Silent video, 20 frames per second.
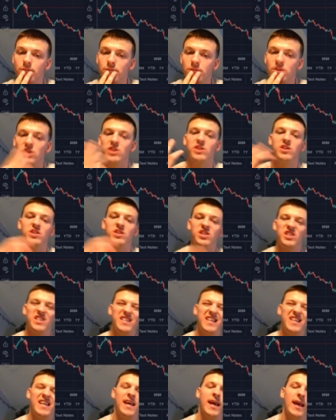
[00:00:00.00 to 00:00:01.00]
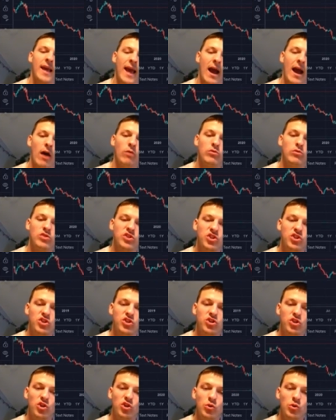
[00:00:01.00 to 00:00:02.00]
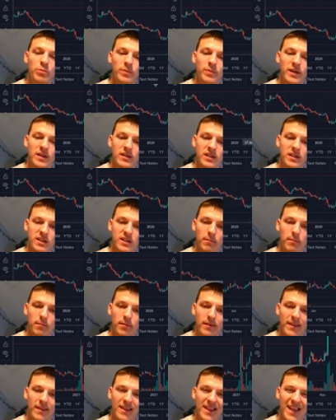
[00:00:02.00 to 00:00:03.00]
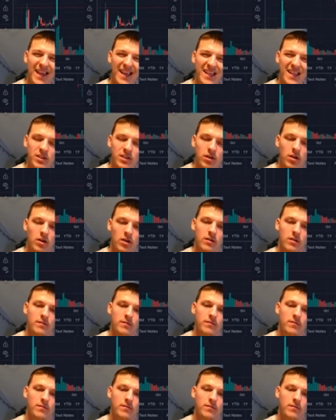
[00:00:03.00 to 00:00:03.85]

Just seeing how stupid some plays are